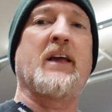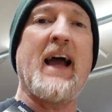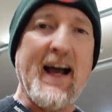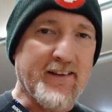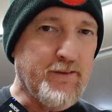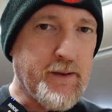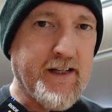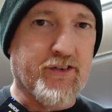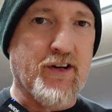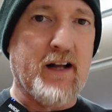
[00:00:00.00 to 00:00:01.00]
Hats and
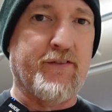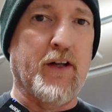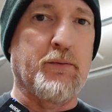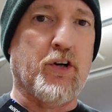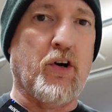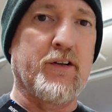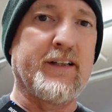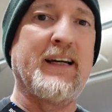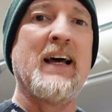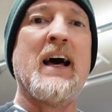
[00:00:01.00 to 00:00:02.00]
beanies are not available
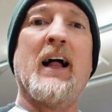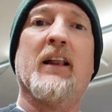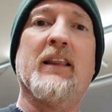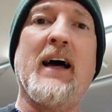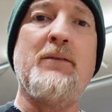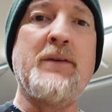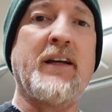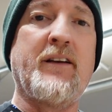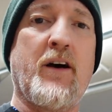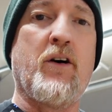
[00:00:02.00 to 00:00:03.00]
currently. Let
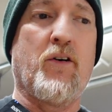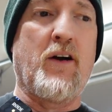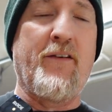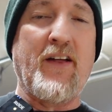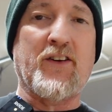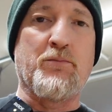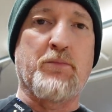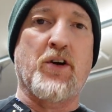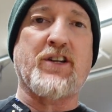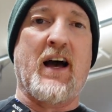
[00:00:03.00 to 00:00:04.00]
me know if that's a
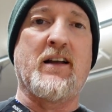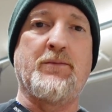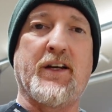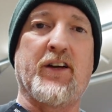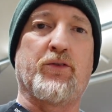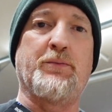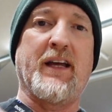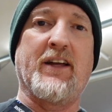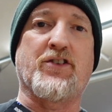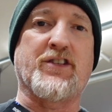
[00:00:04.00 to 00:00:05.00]
merch item you guys would be
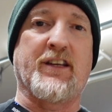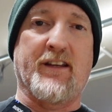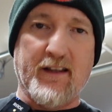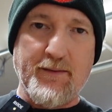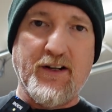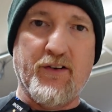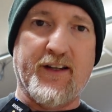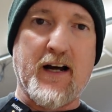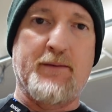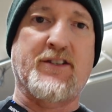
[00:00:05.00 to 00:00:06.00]
interested in. Let me know in
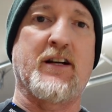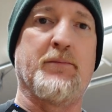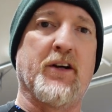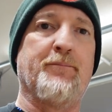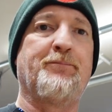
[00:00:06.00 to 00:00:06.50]
the comments down below.